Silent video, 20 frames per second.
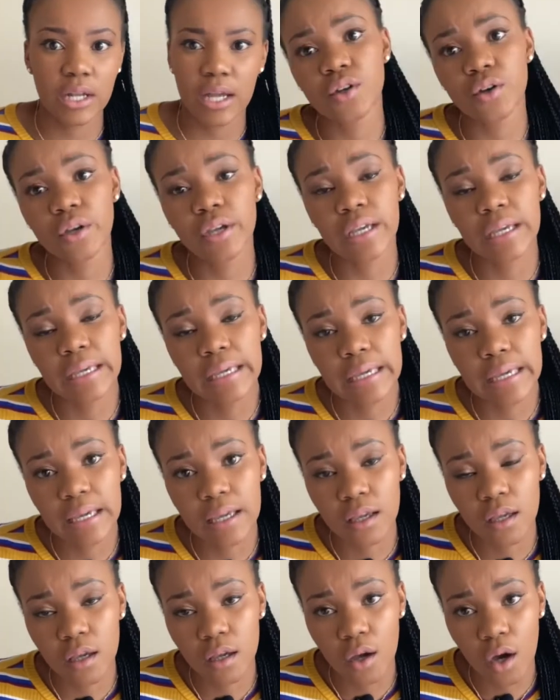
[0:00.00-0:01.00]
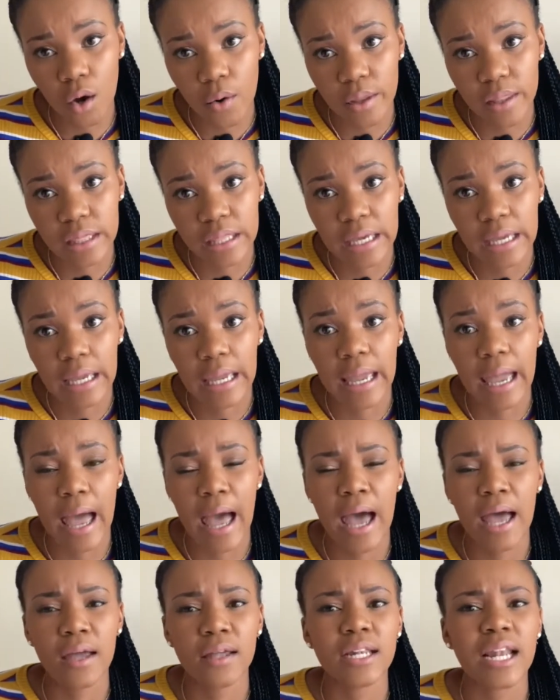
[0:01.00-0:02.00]
So you can go on there,
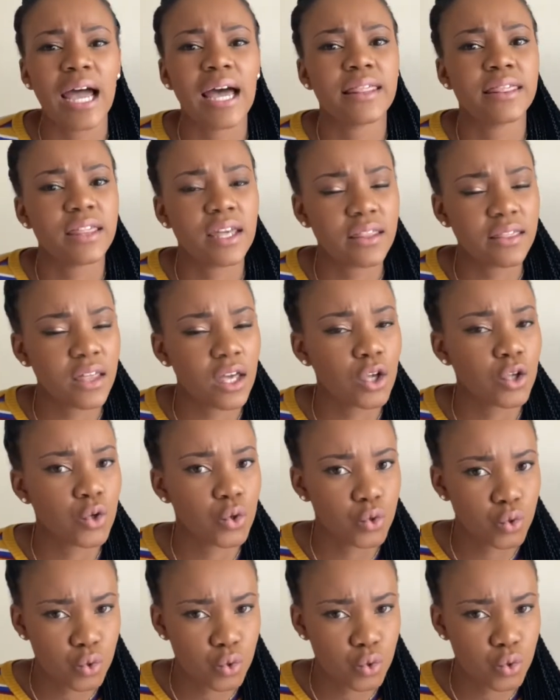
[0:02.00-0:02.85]
and I think they